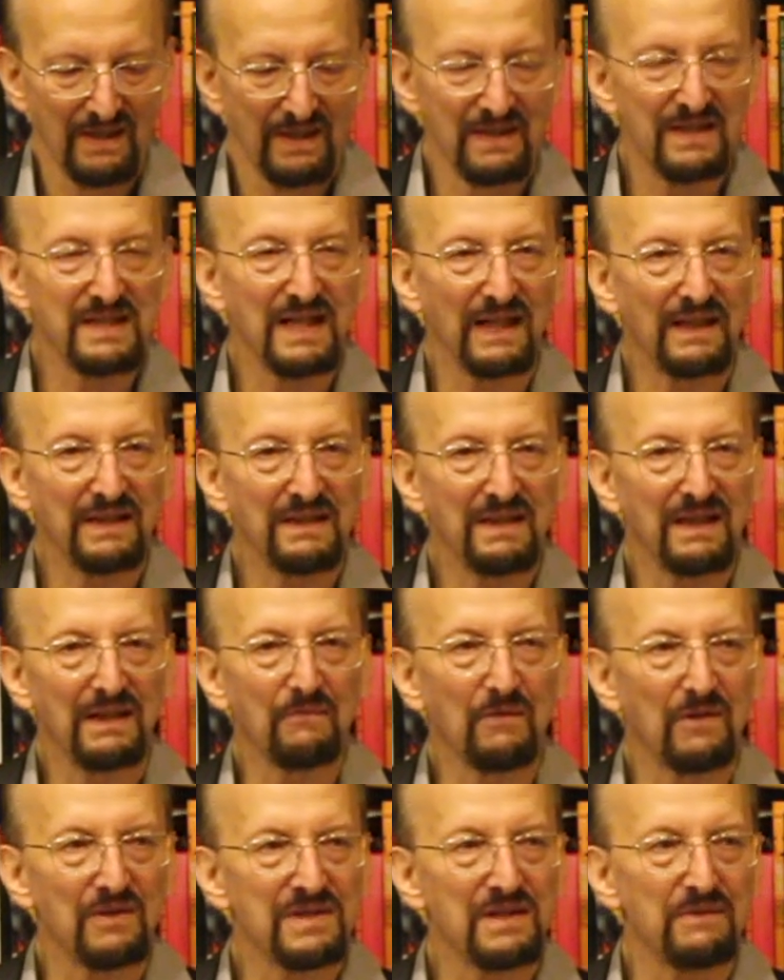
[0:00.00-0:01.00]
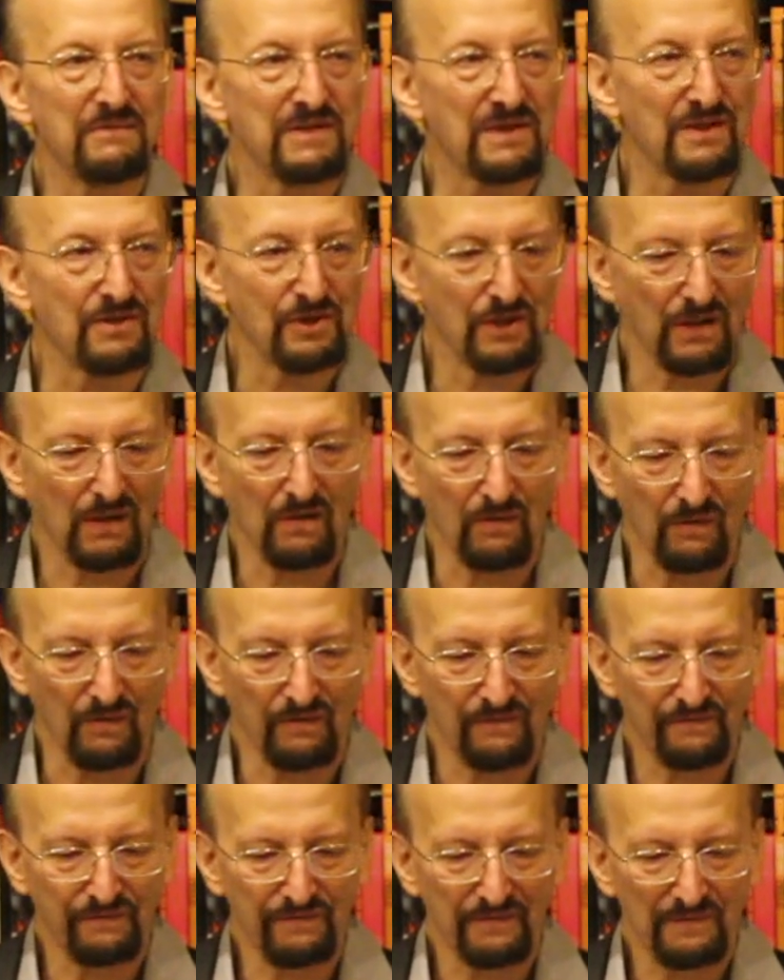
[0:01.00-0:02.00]
The second thing was he was a
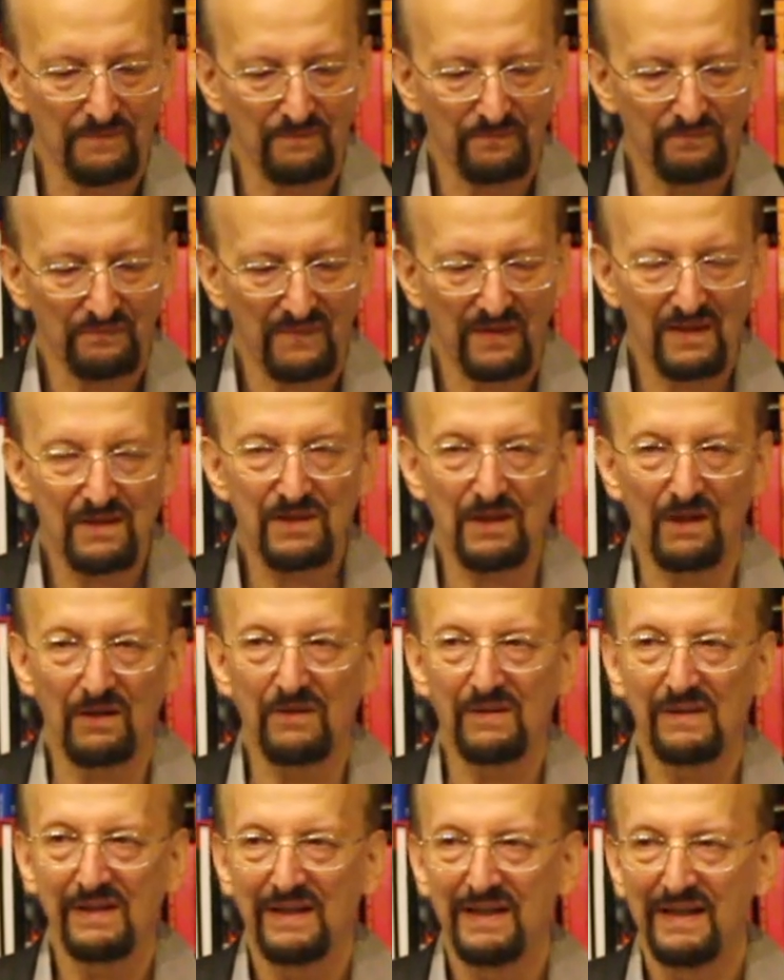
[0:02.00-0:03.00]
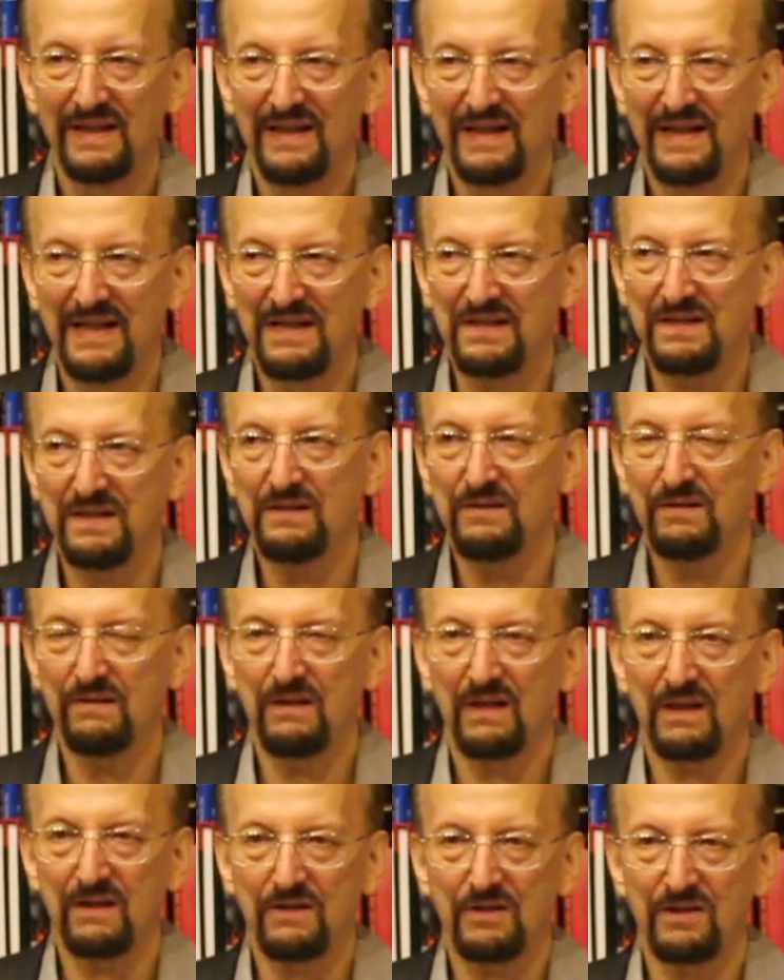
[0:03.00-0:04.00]
show-off. So his
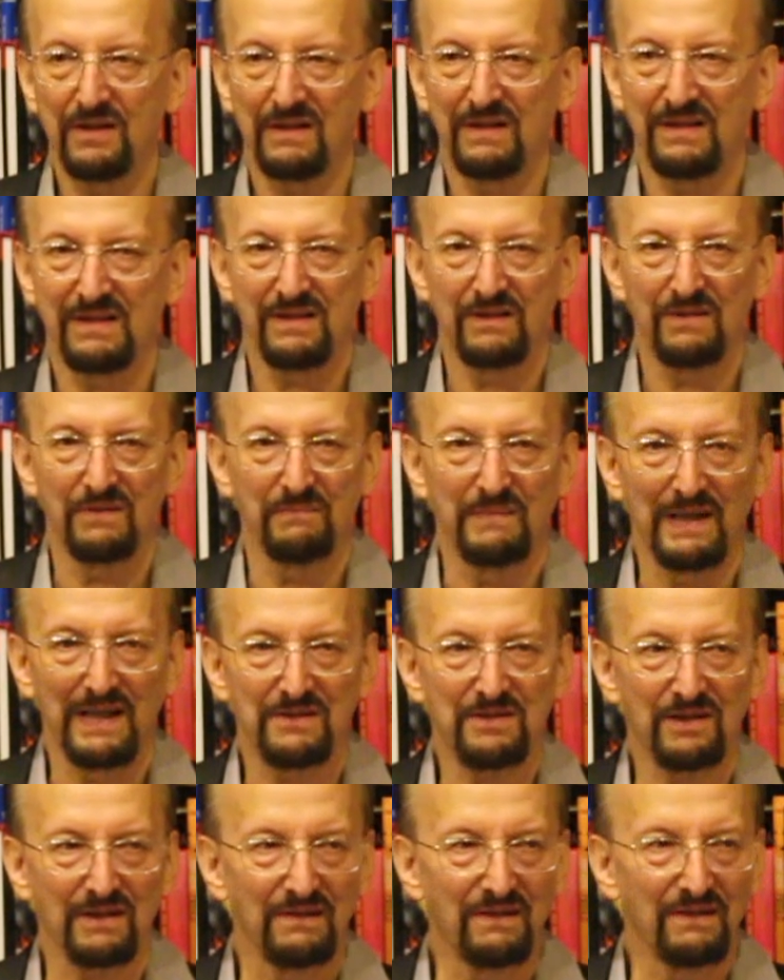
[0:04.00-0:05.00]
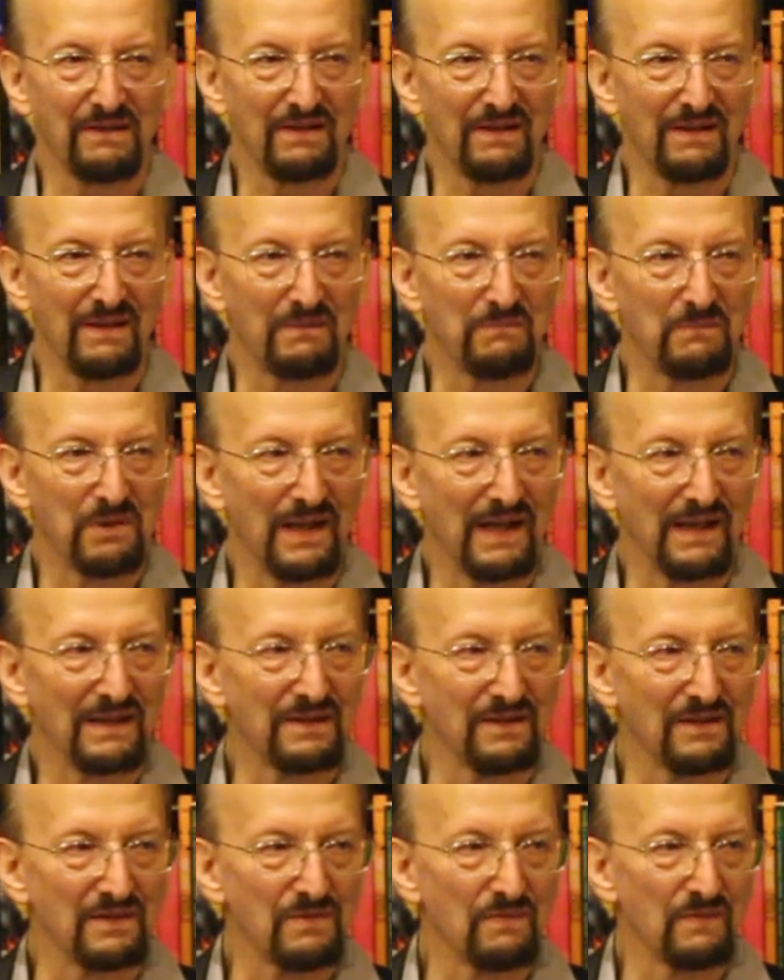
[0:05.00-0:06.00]
introduction to Magic in Theory and
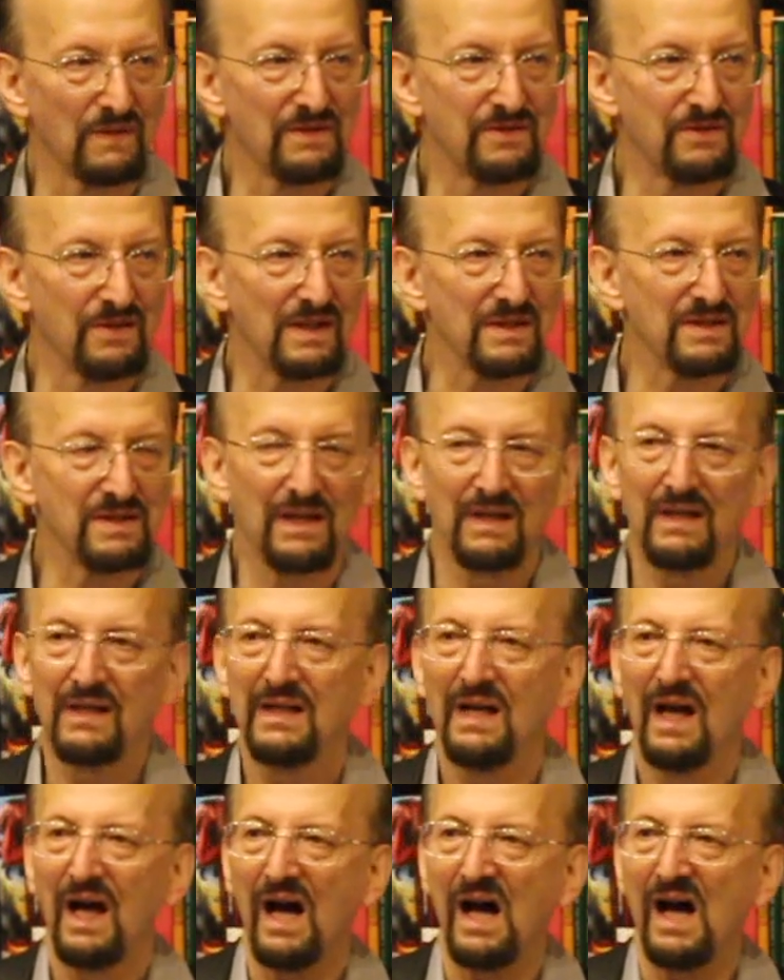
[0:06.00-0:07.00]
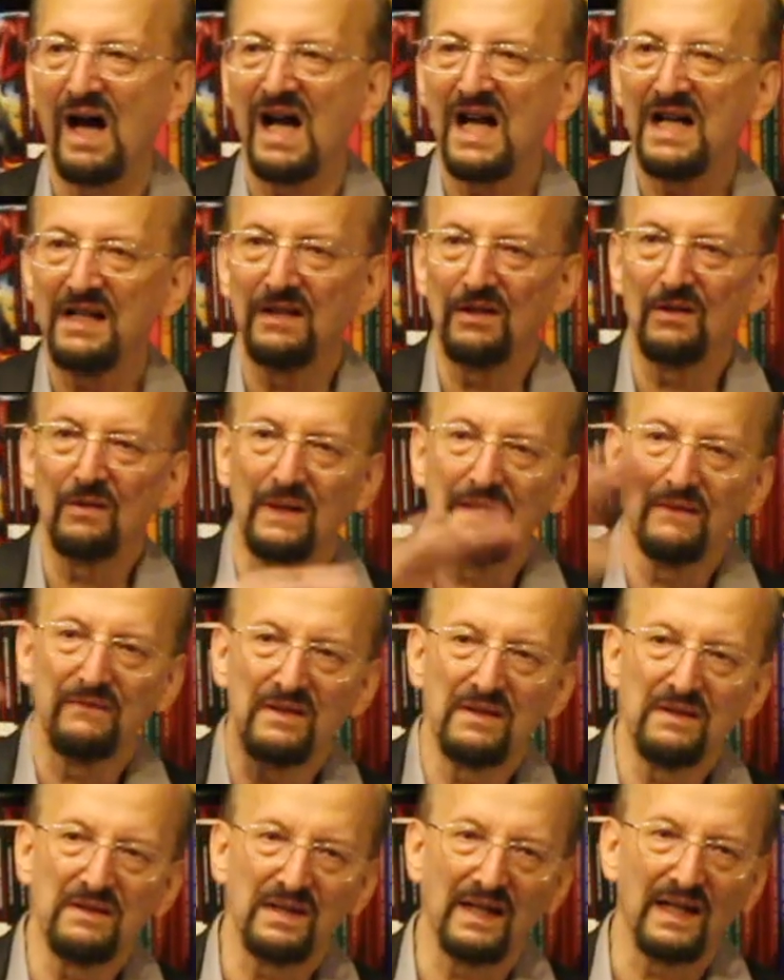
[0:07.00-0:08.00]
Practice was just, I know
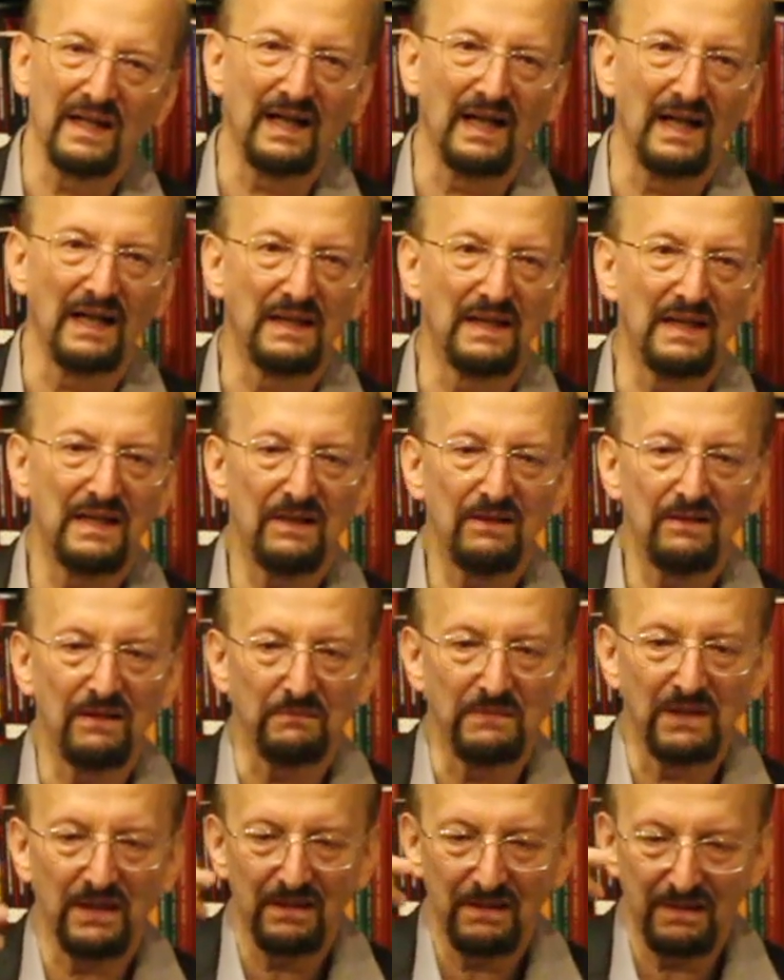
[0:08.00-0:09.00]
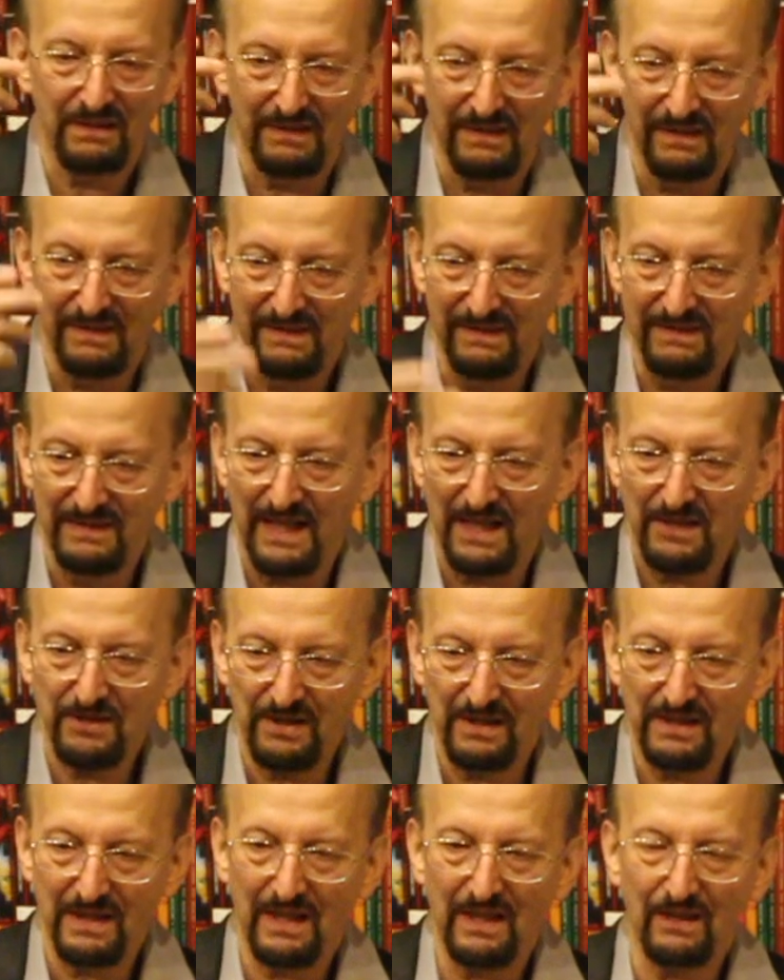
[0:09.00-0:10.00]
everything, and here I'm going to
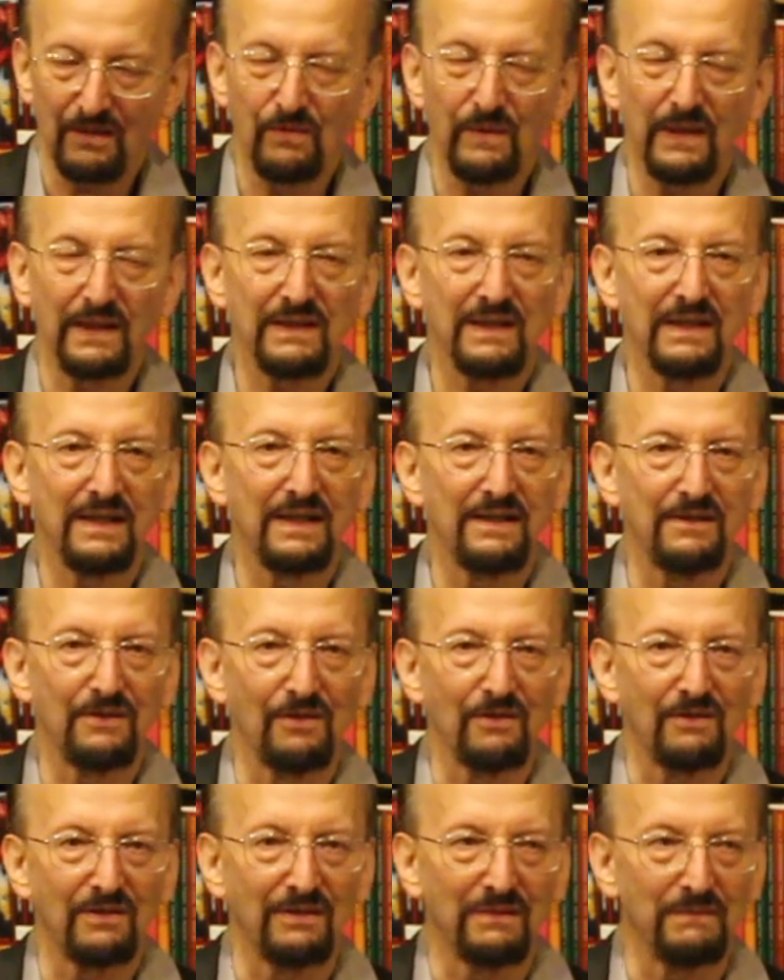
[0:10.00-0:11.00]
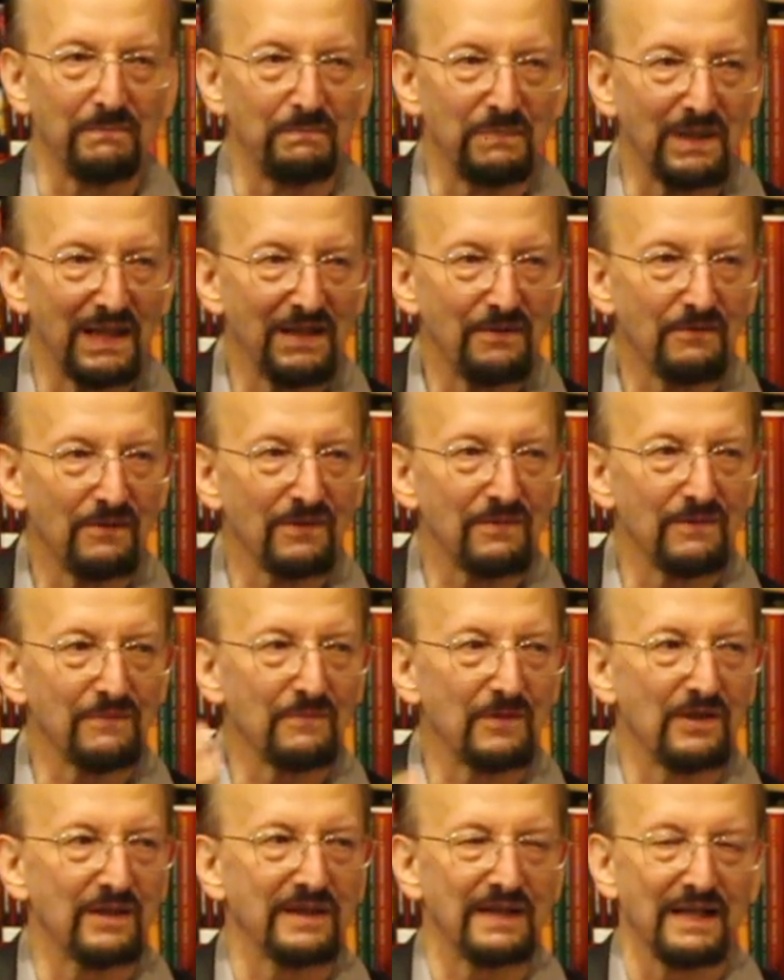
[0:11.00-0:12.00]
dash it down quickly and you can bloody well
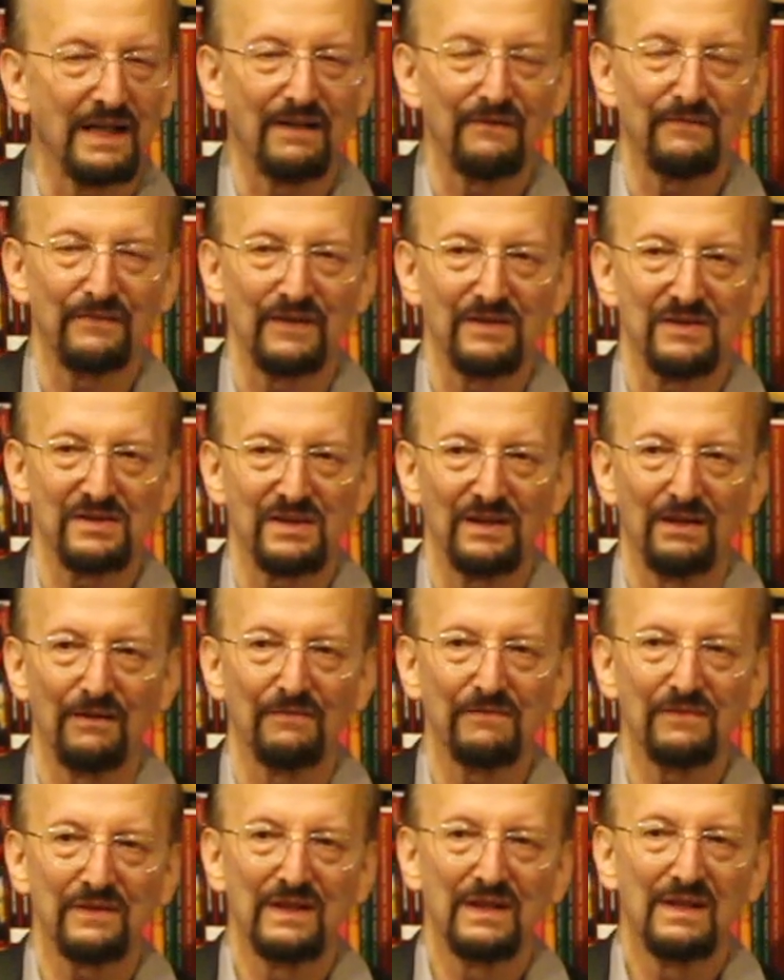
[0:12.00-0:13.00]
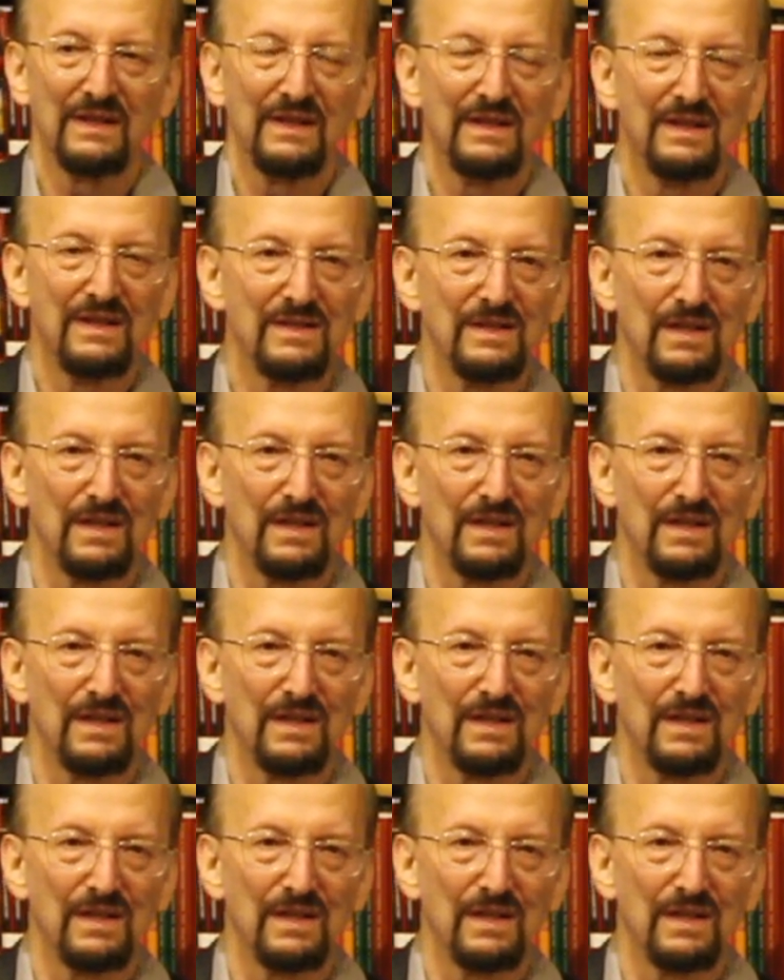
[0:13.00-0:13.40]
work it out for yourself.